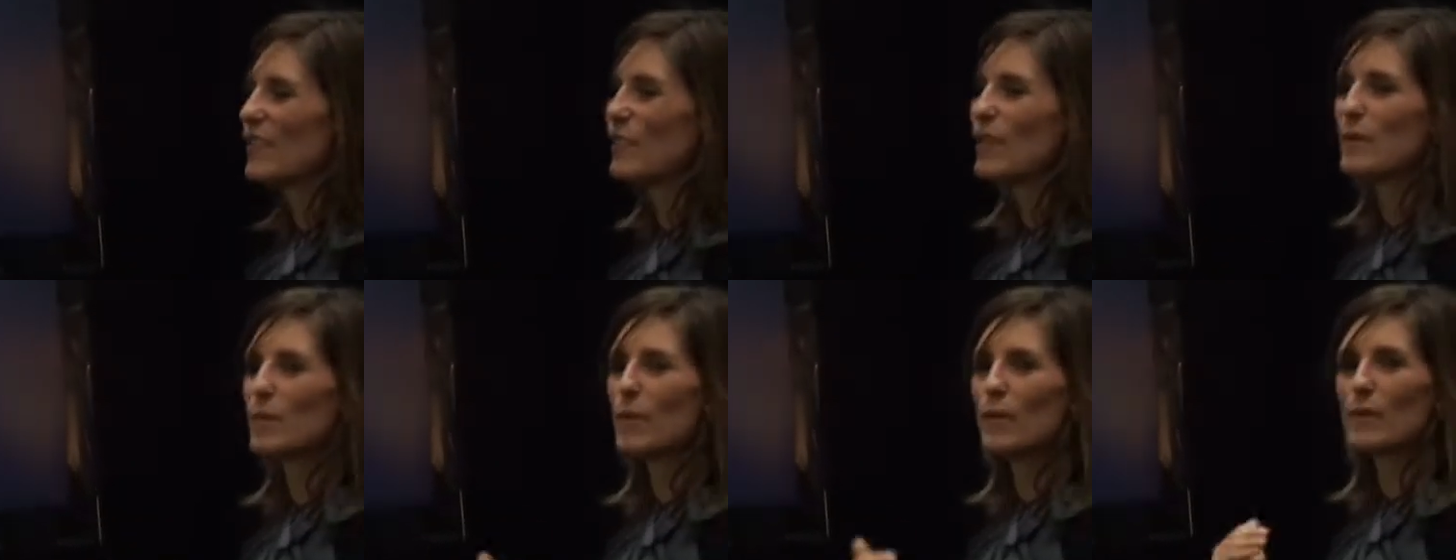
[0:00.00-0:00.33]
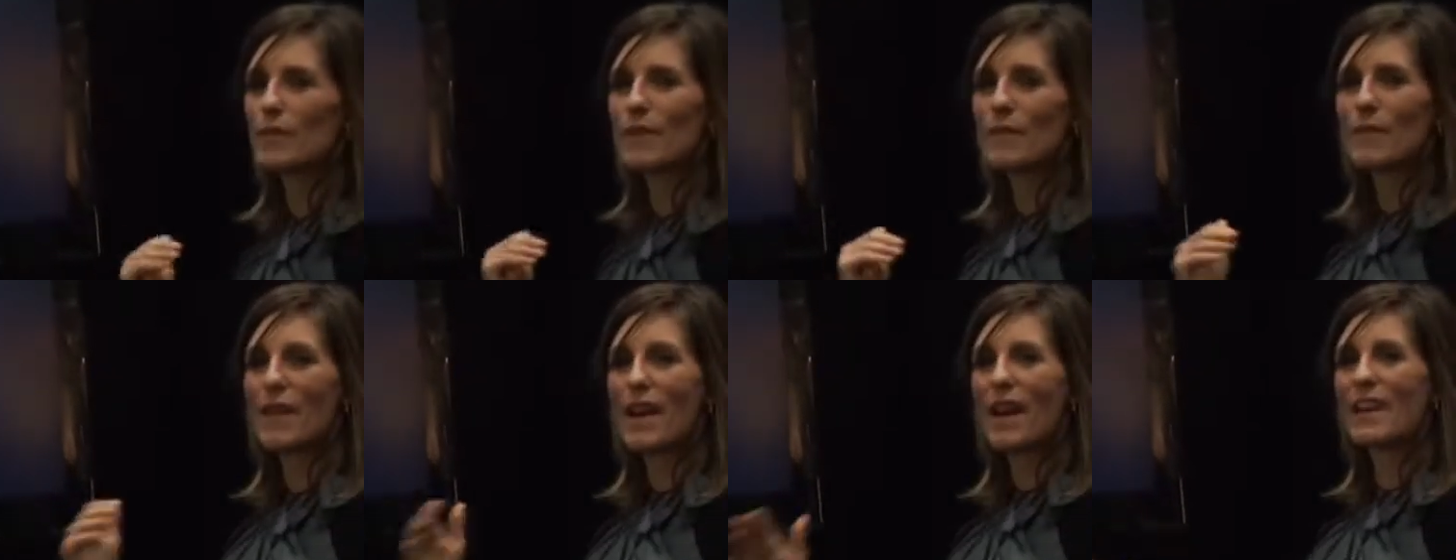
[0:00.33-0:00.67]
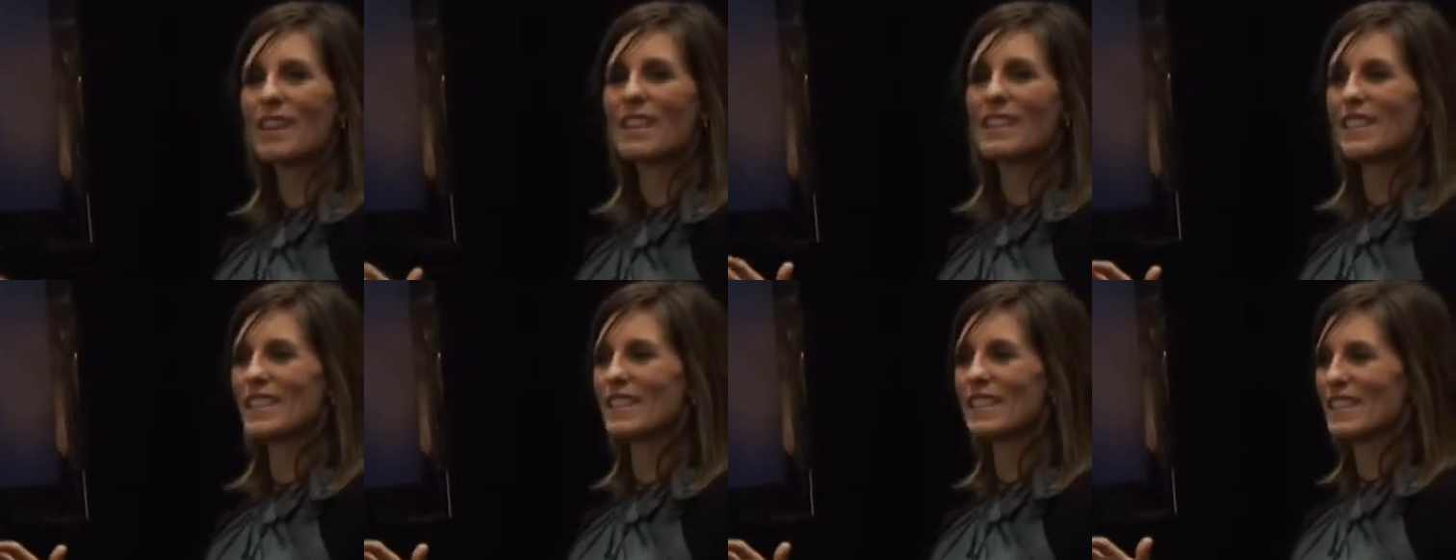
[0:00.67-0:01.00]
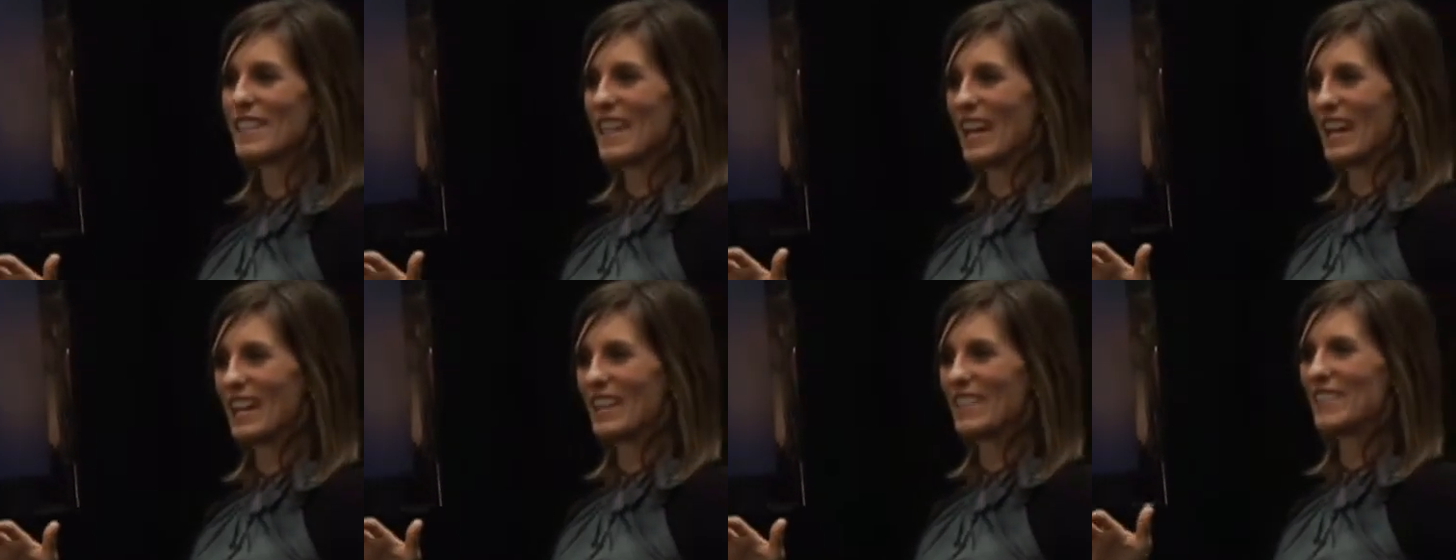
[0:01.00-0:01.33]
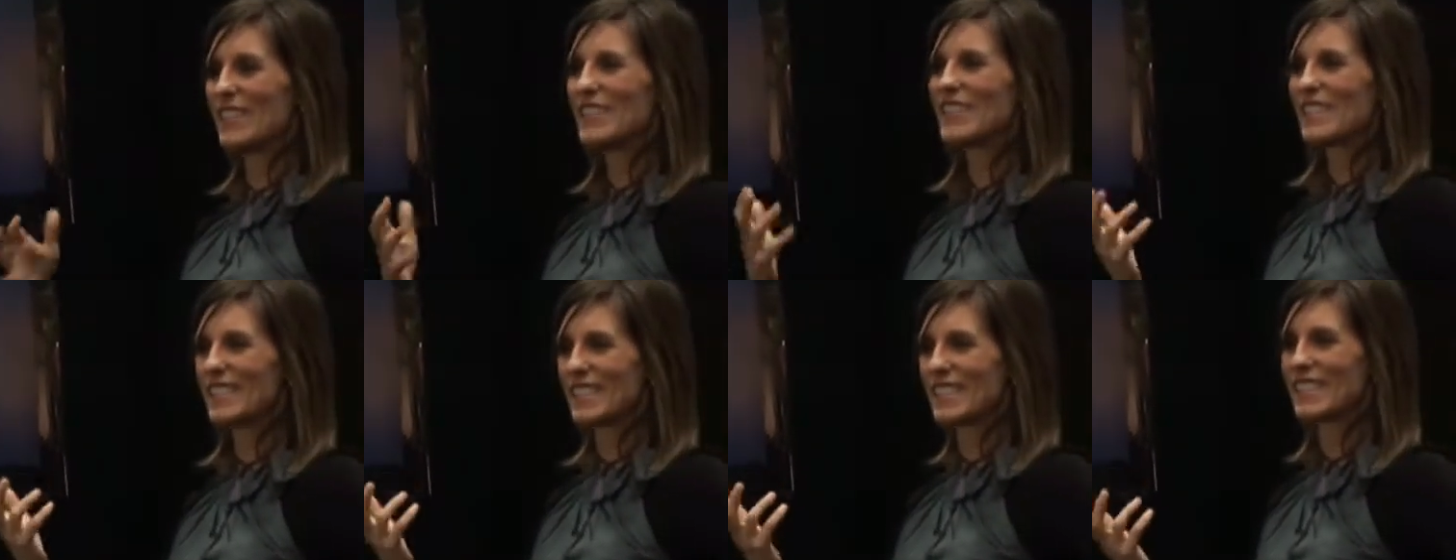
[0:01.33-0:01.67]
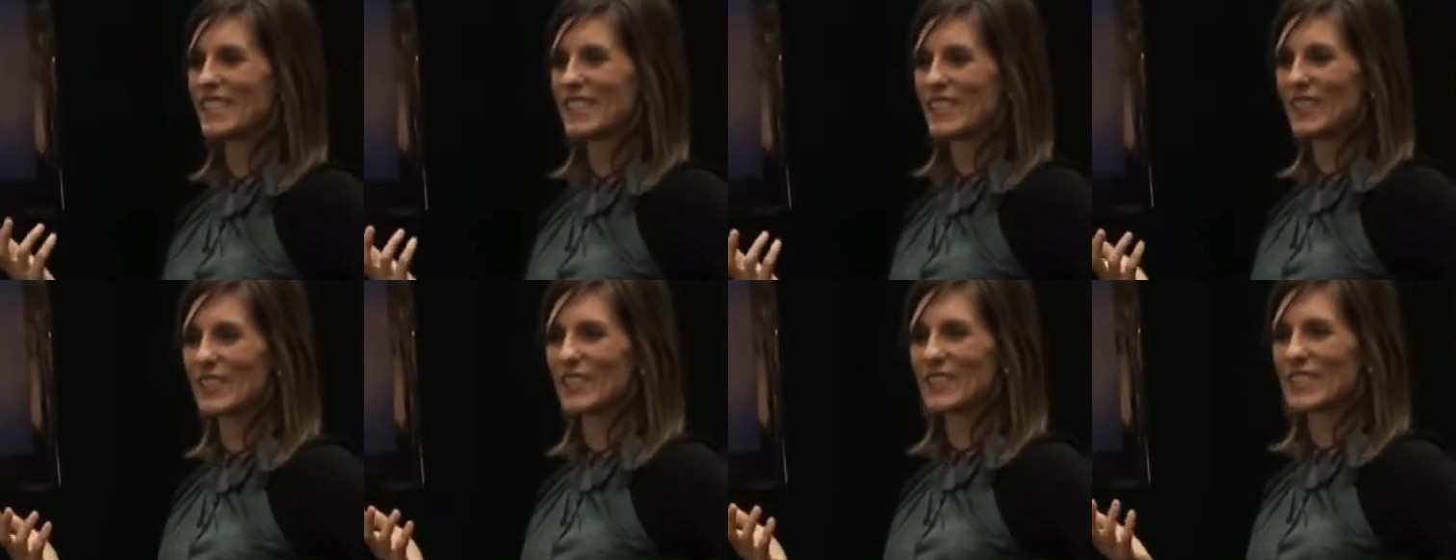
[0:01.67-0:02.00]
we put them out in the sun, which is
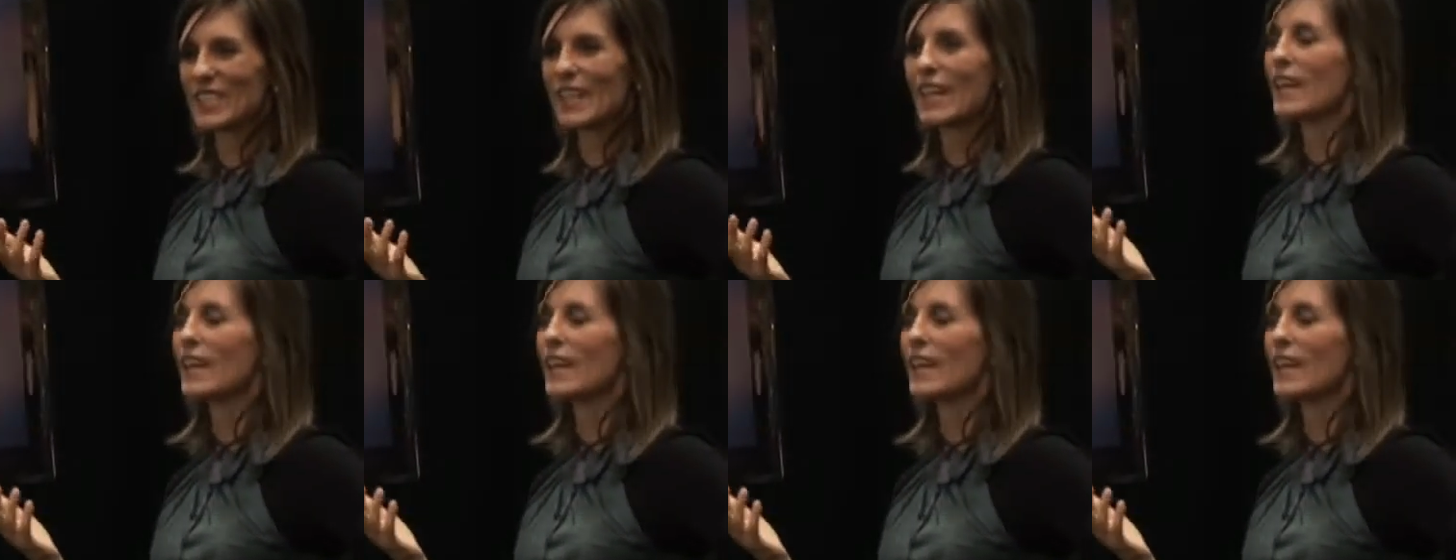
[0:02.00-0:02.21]
just toxic